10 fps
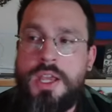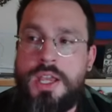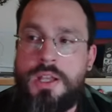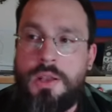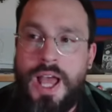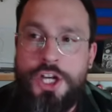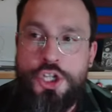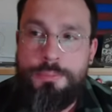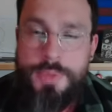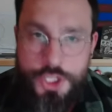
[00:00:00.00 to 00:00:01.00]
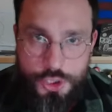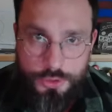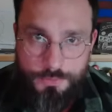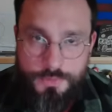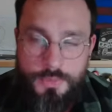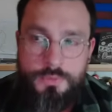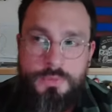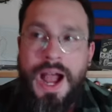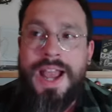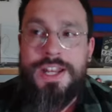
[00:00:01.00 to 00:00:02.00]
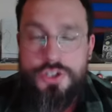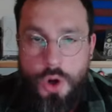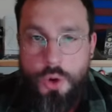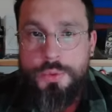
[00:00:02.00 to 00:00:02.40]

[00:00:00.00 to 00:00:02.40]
Elijah Mitchell, I don't